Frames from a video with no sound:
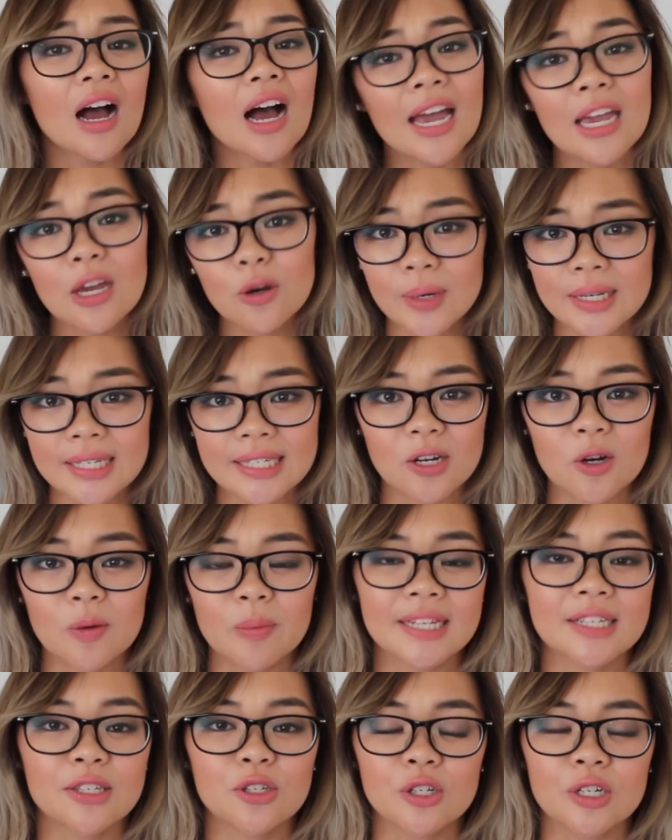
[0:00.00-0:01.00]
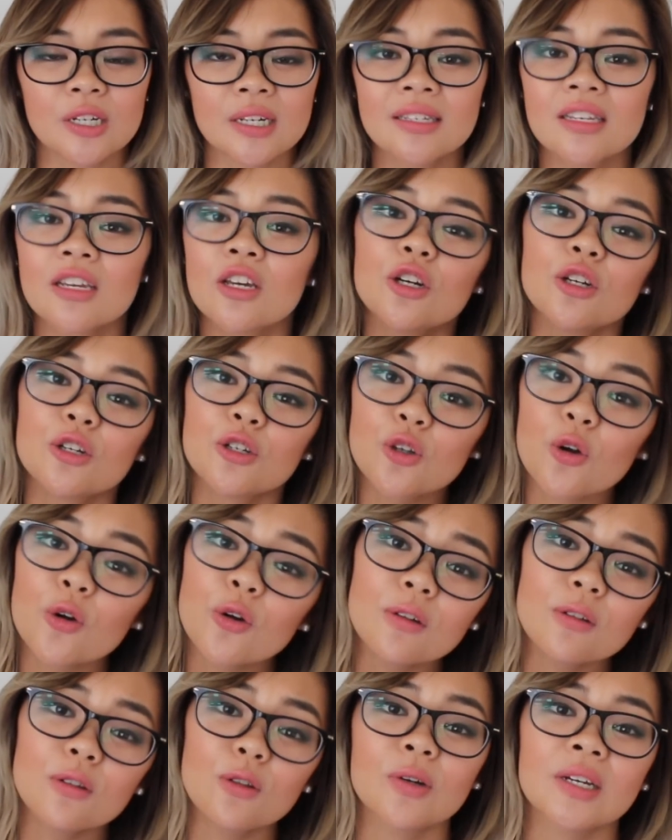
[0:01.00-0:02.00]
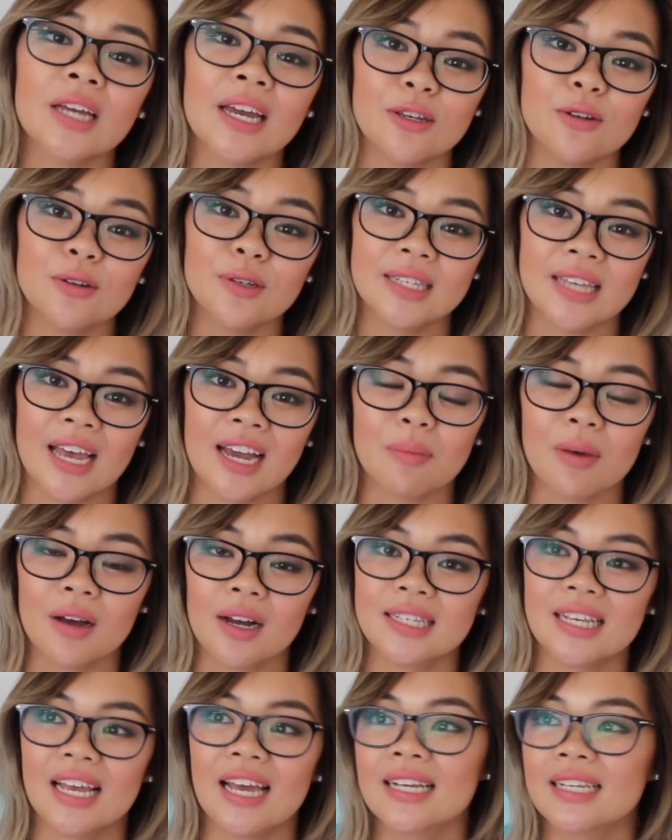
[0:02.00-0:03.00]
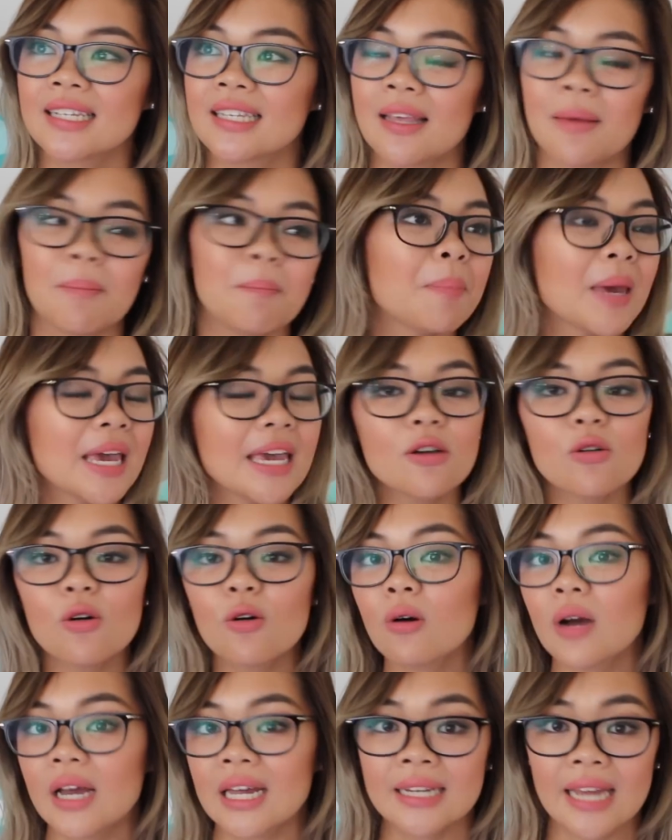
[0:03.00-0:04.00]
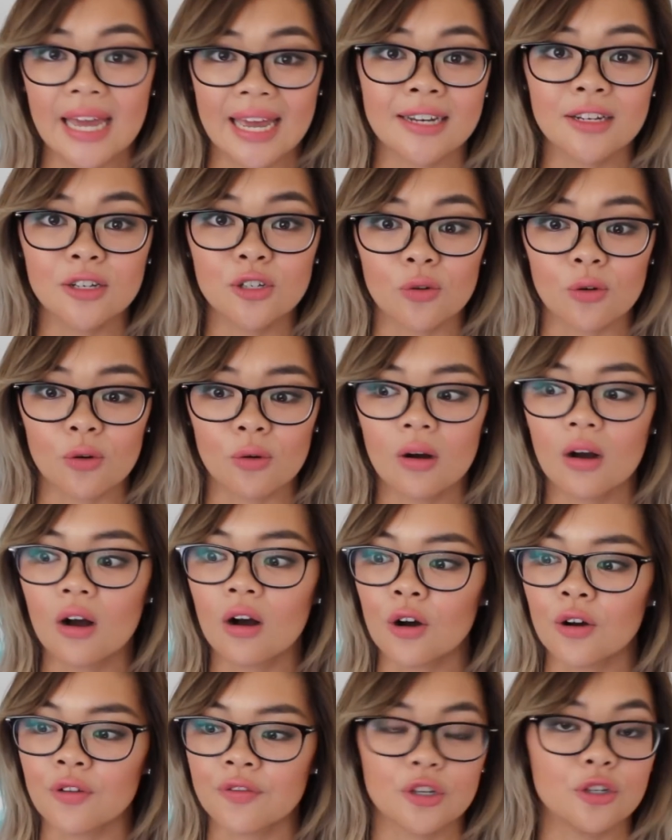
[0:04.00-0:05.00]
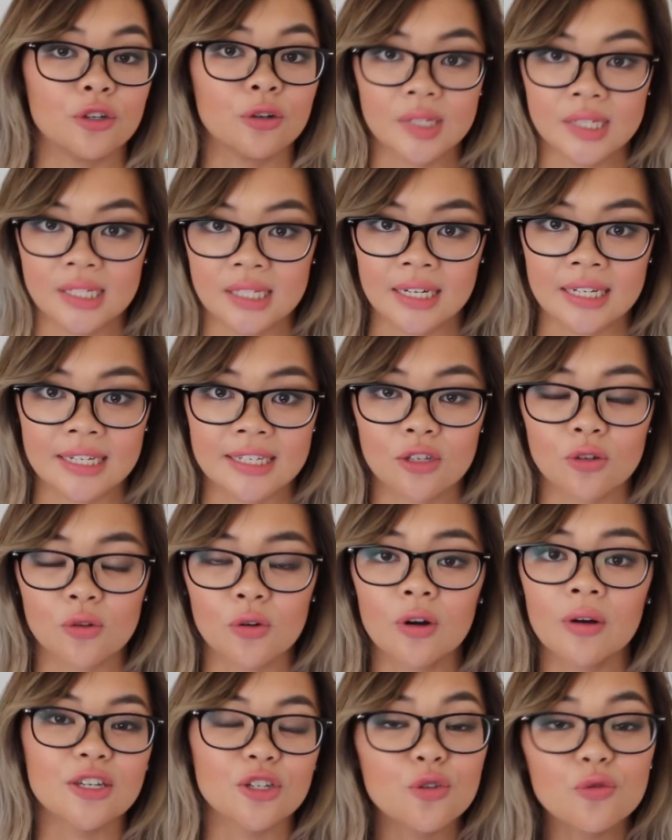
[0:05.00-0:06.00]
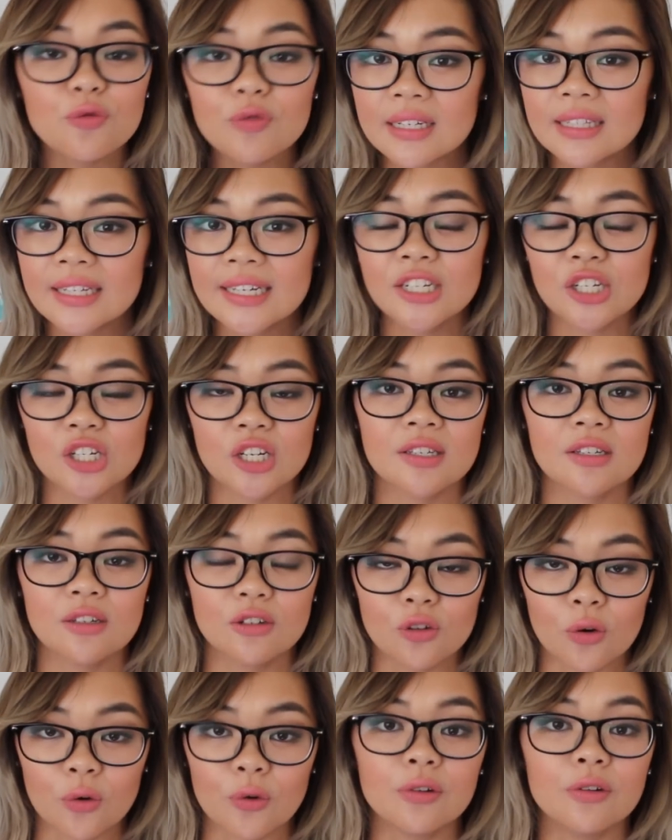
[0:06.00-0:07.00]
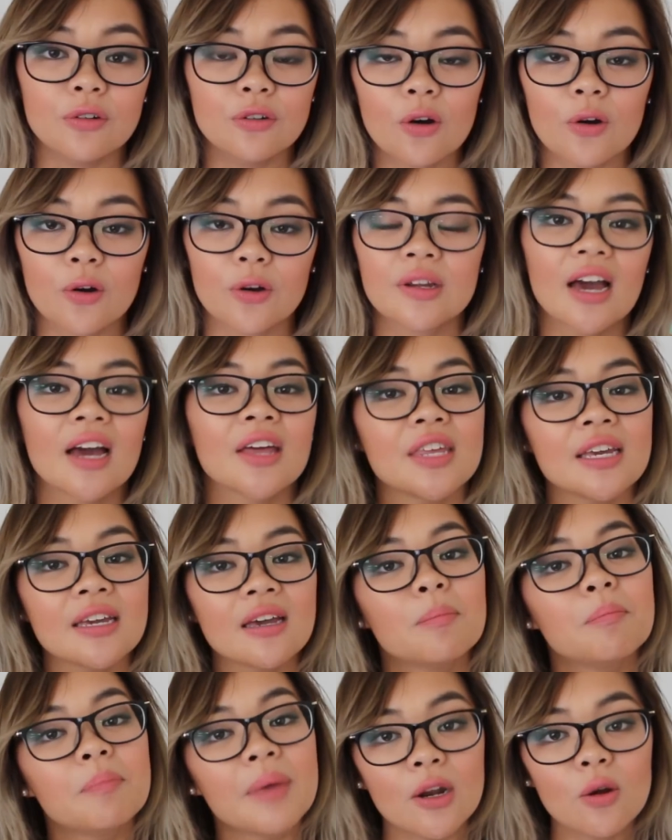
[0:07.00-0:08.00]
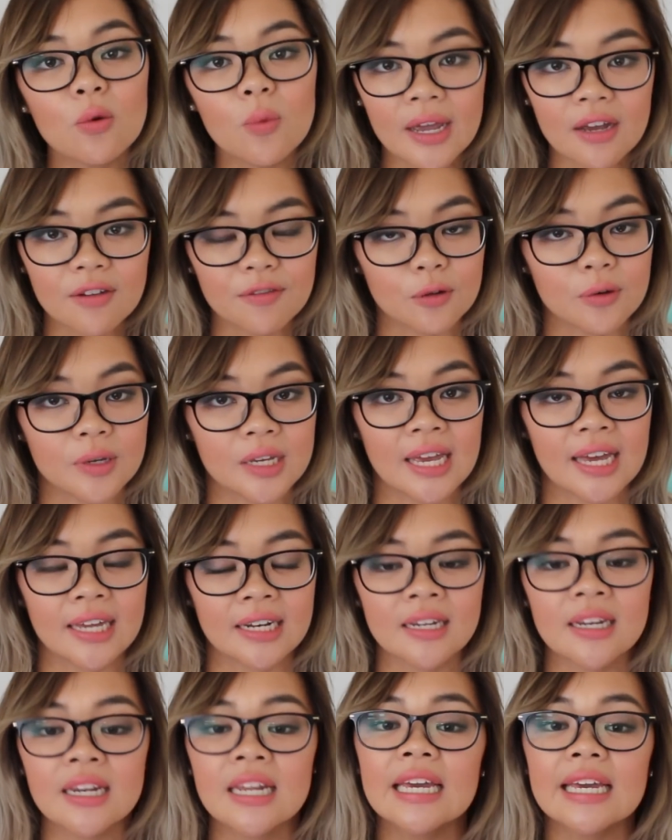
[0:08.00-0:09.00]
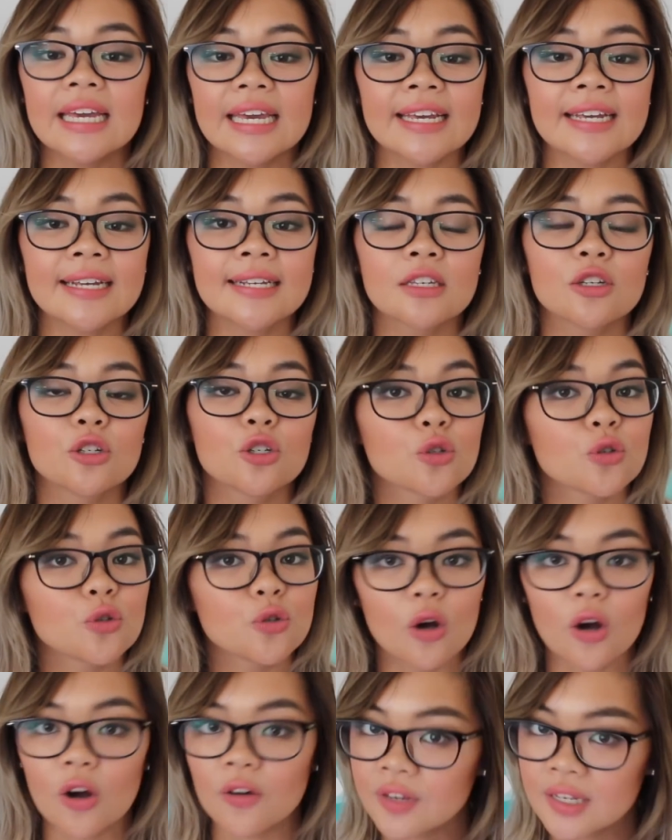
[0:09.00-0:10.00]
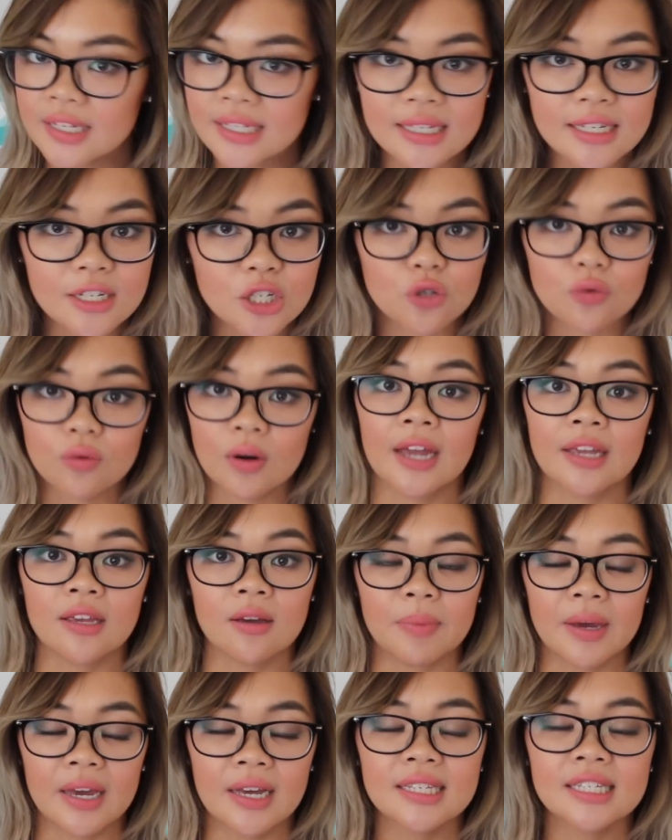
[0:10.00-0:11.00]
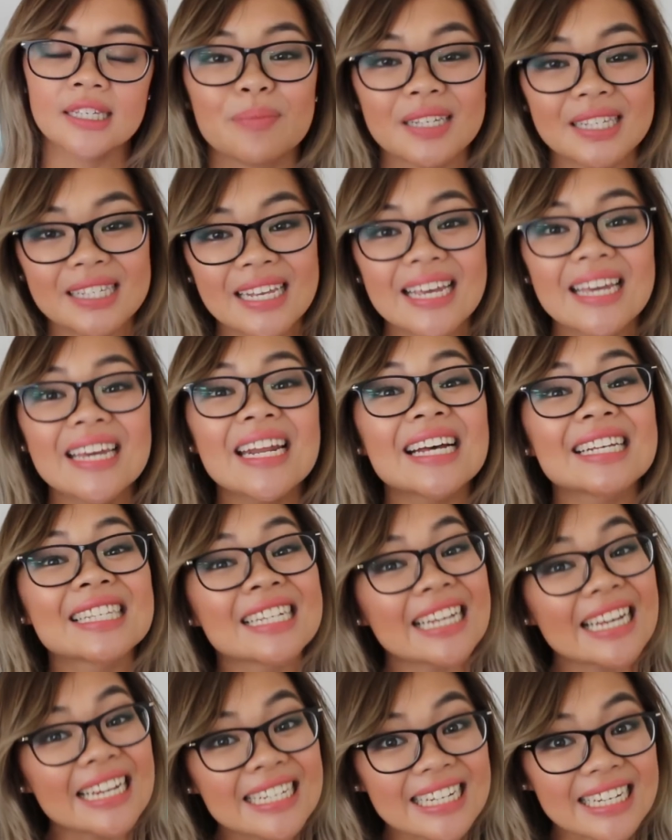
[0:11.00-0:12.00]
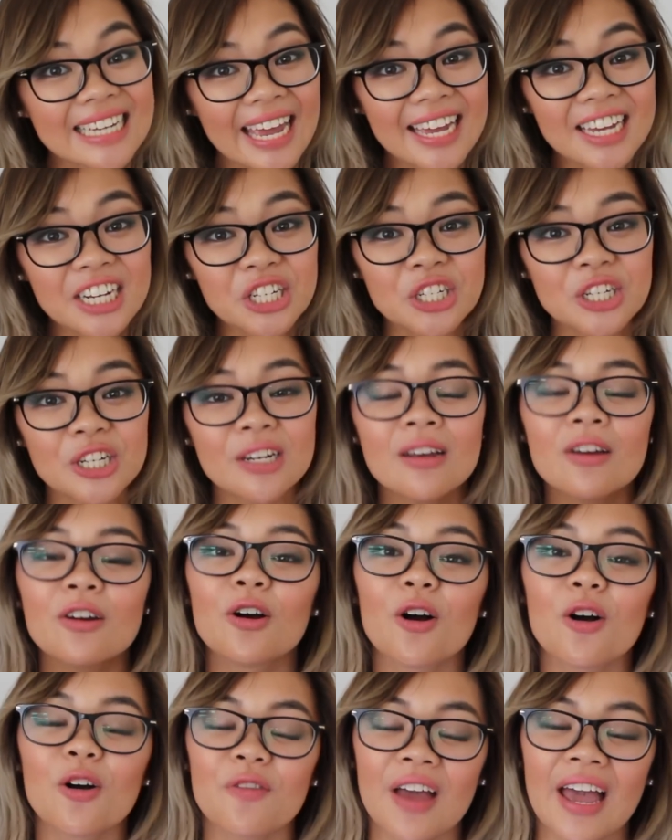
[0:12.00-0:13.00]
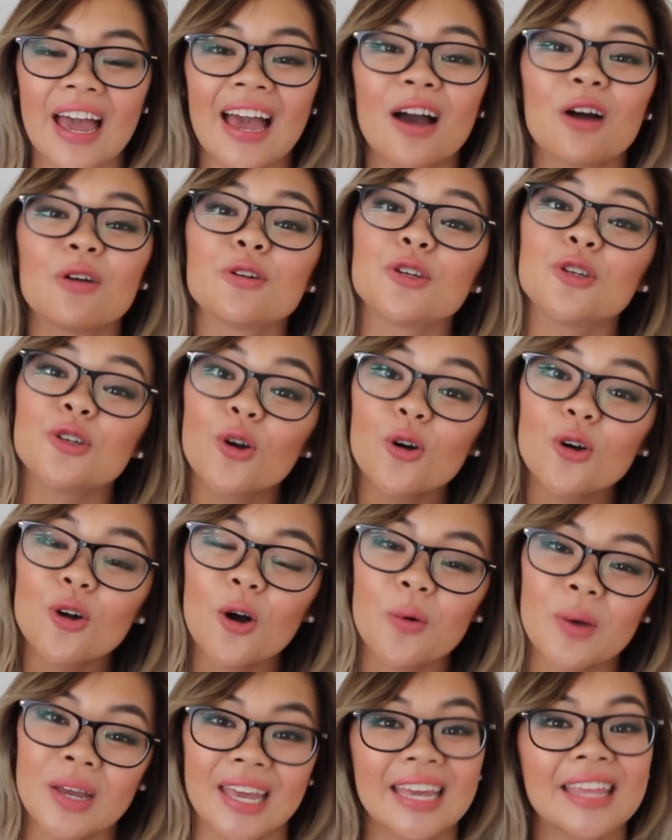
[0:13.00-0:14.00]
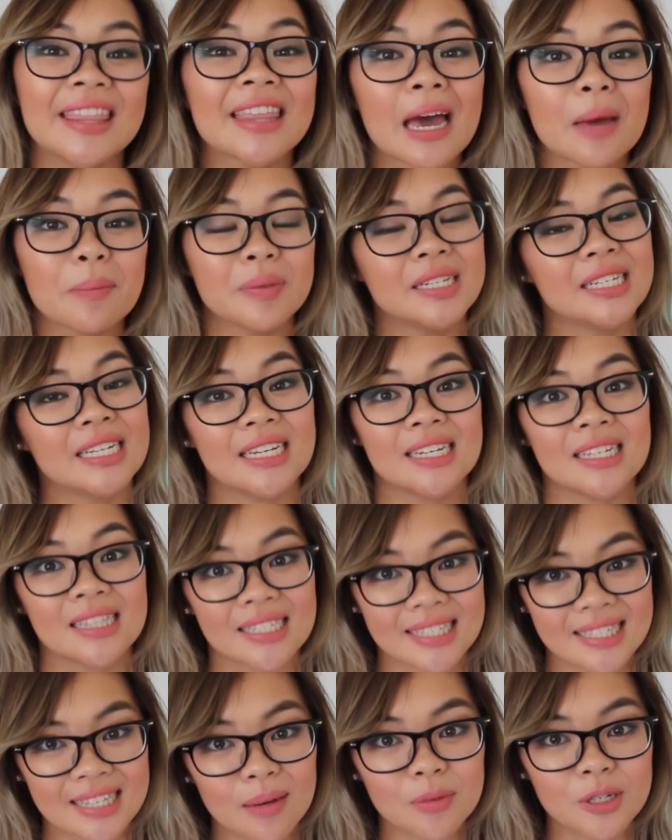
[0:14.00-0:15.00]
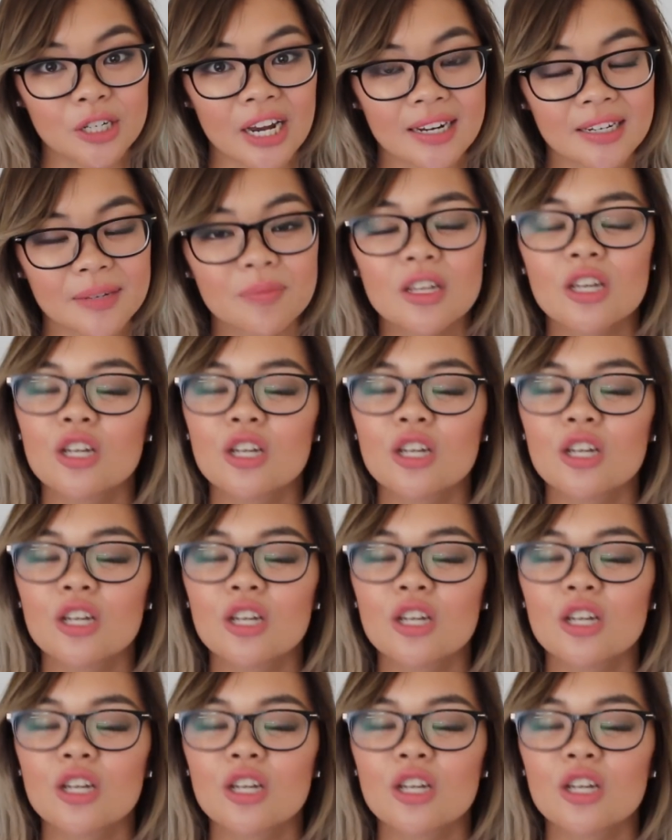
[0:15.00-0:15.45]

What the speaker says: I always tell my students, don't look at your sack marks as the be-all and end-all of your study score. You really just don't know. I think a better way of looking at it is to obviously try your best, but see it as an indication of how you're going in that particular subject.